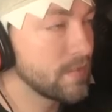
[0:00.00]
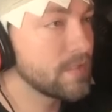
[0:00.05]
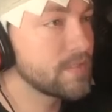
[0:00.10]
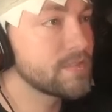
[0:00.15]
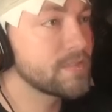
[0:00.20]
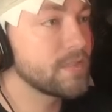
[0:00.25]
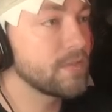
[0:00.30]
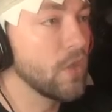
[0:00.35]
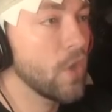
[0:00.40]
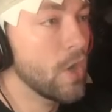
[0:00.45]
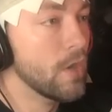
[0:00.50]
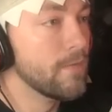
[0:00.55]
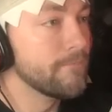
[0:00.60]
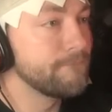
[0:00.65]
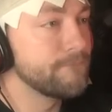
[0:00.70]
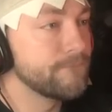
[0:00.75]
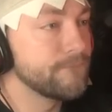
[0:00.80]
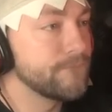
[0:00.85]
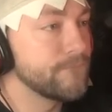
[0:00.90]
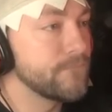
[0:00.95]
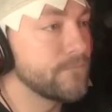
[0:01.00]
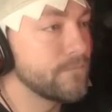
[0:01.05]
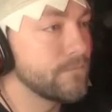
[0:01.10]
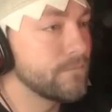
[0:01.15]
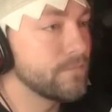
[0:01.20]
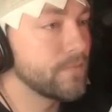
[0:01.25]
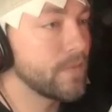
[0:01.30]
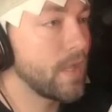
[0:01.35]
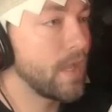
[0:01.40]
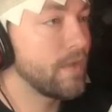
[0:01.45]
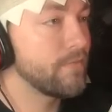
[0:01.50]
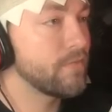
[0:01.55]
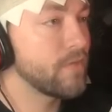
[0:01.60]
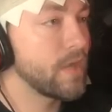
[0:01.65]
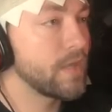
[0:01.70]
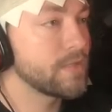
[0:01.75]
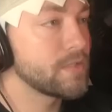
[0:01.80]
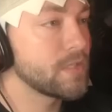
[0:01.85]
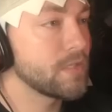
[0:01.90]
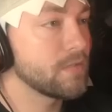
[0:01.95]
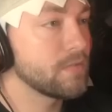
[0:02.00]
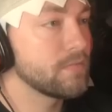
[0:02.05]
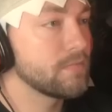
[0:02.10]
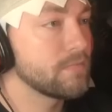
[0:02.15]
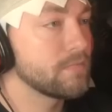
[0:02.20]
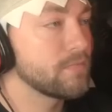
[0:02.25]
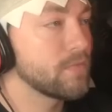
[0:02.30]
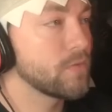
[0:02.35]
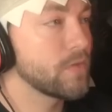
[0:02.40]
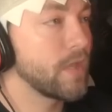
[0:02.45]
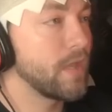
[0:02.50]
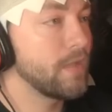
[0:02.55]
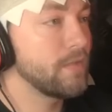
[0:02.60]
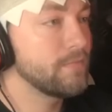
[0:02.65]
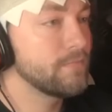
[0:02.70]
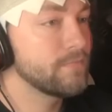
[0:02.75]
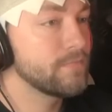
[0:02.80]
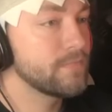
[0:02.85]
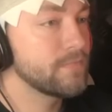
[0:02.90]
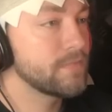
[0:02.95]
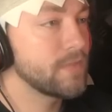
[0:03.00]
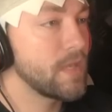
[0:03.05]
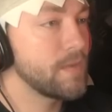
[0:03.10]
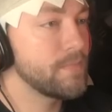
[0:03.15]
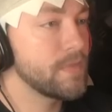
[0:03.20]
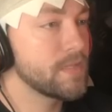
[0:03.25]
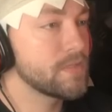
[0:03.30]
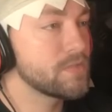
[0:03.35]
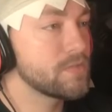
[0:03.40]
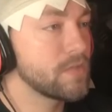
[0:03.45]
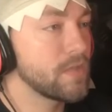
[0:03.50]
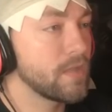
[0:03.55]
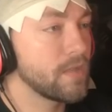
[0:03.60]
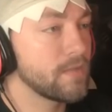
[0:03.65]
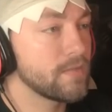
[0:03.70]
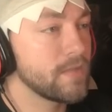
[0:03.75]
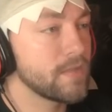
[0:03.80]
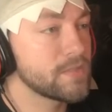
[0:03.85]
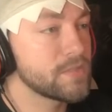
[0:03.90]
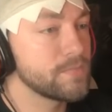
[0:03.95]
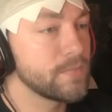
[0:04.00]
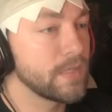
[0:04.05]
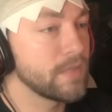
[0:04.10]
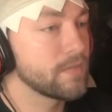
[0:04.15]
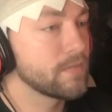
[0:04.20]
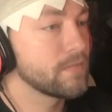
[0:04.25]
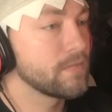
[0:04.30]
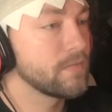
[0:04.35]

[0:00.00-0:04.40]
He's still, I have a riot shield, okay? That means you can't touch me.